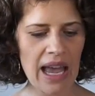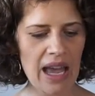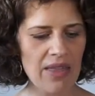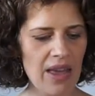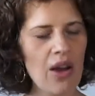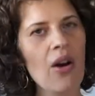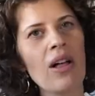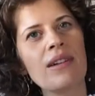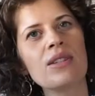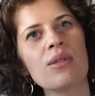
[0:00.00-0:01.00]
and they
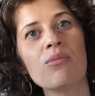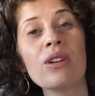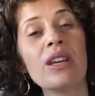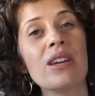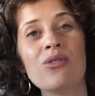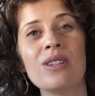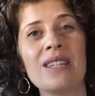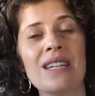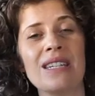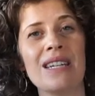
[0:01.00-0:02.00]
all have some really
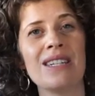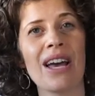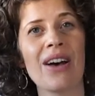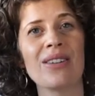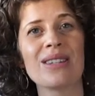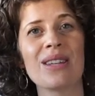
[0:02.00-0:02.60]
interesting details,